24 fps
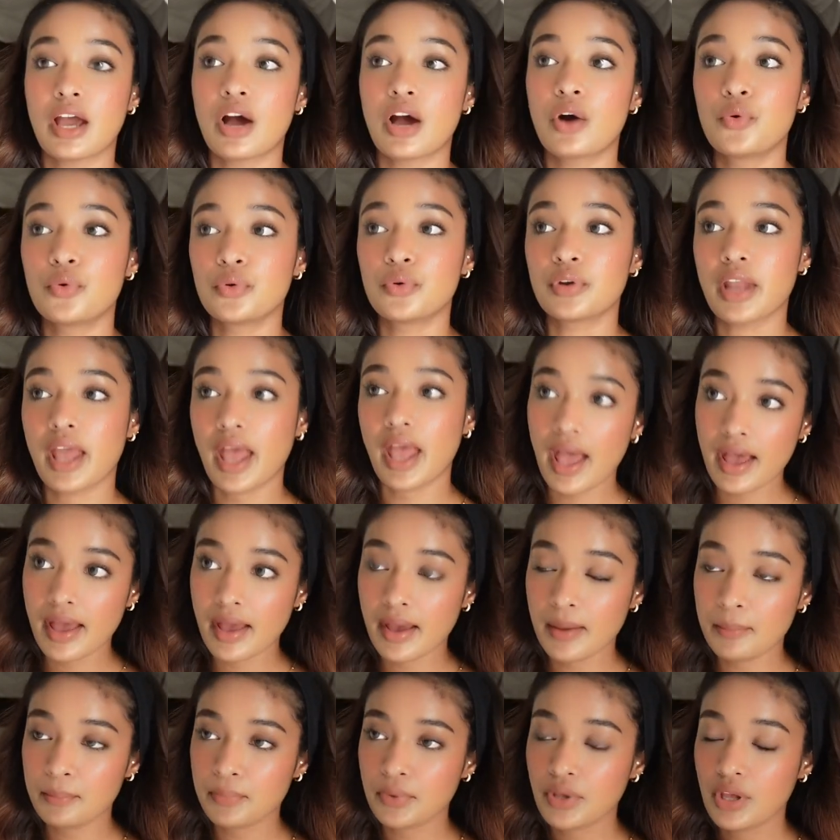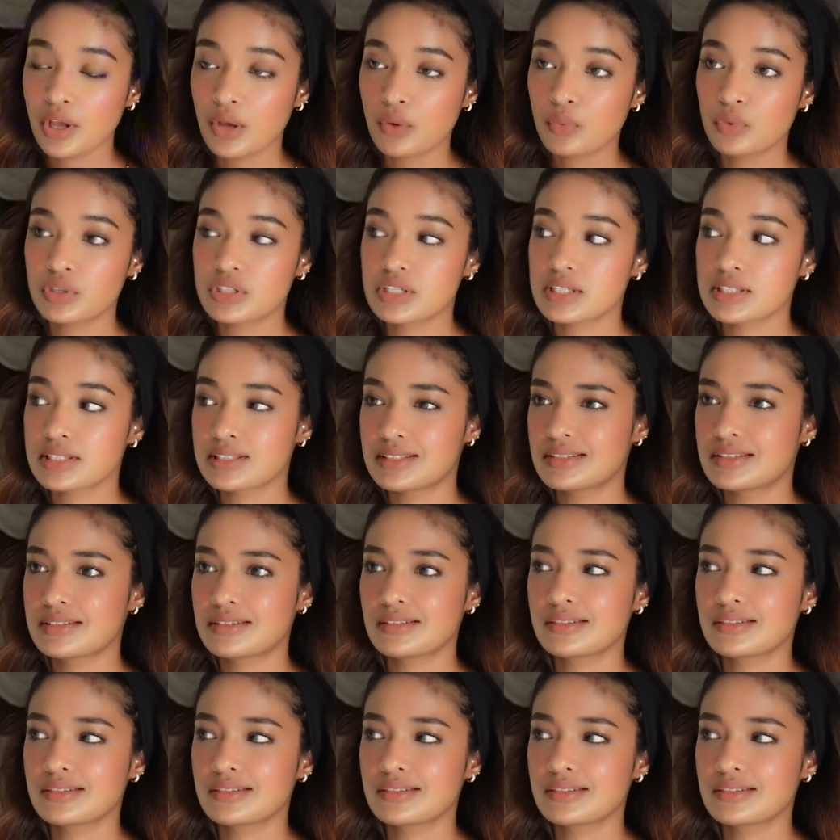you can shop on their website.